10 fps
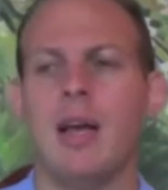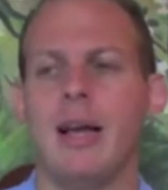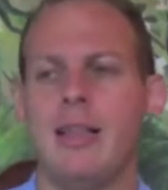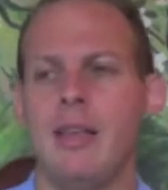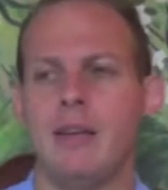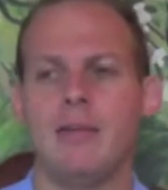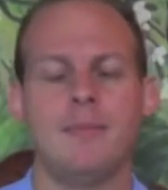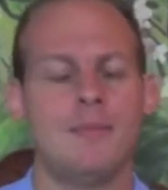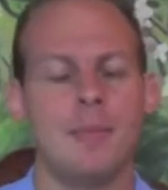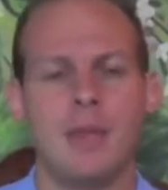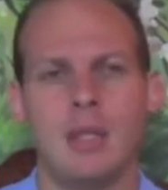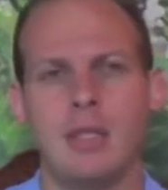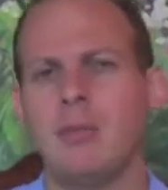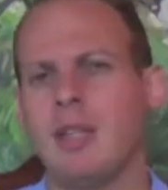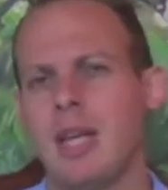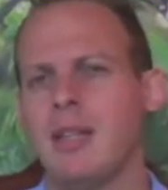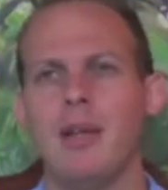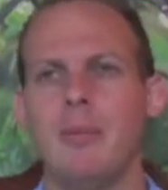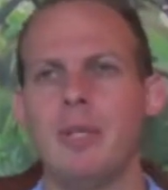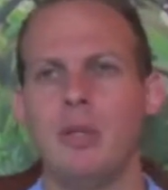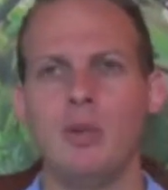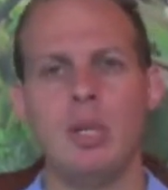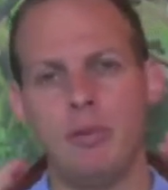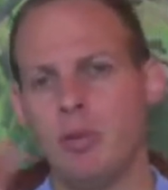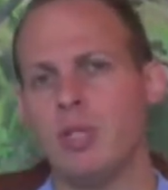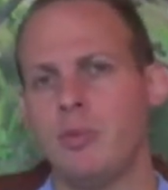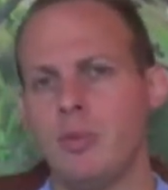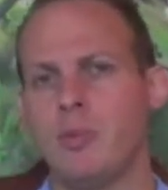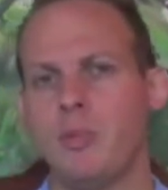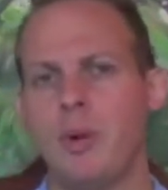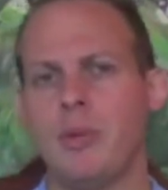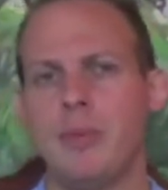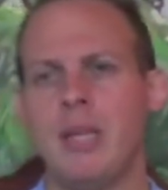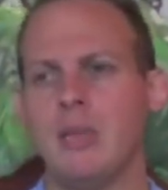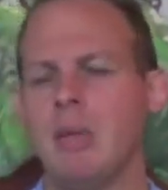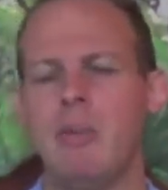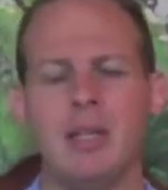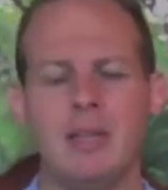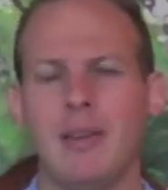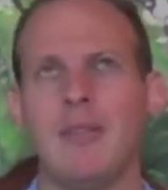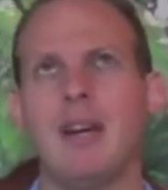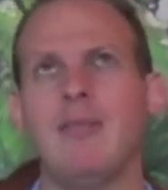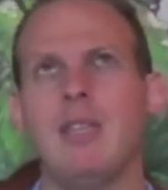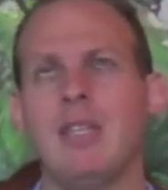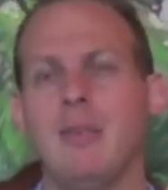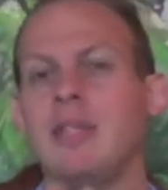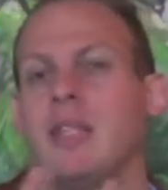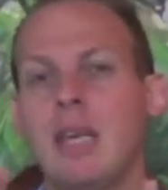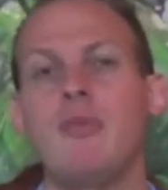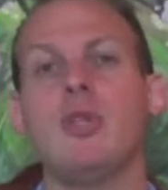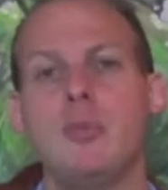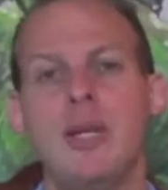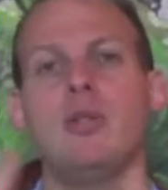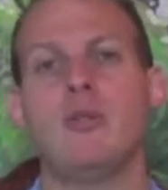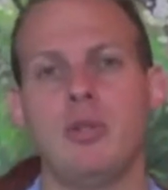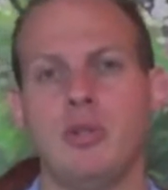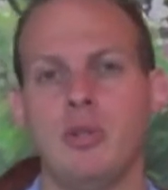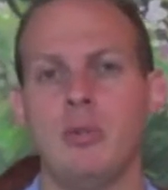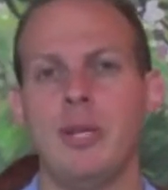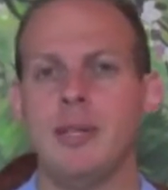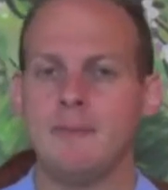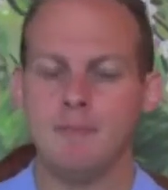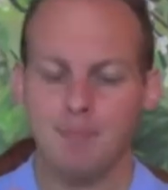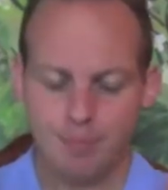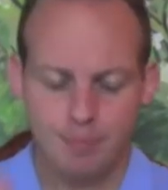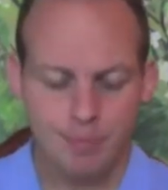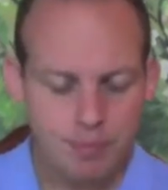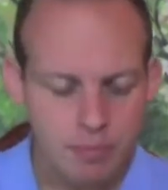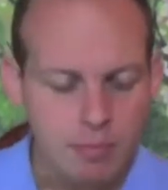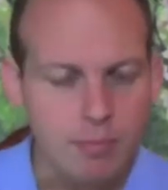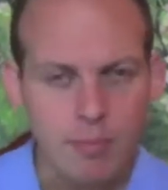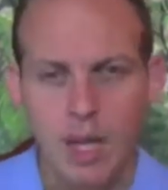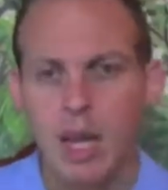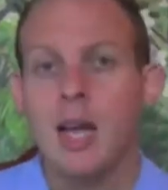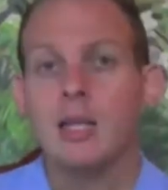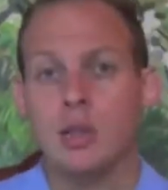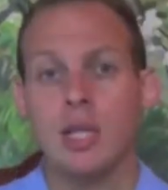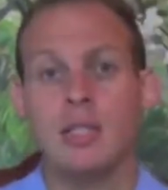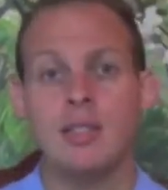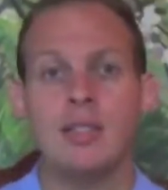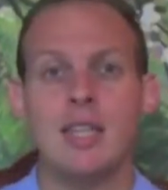I think. Something like that. But they do give you a space, maybe it's like 5 days, but they give you a space to return the domain name. So that's it.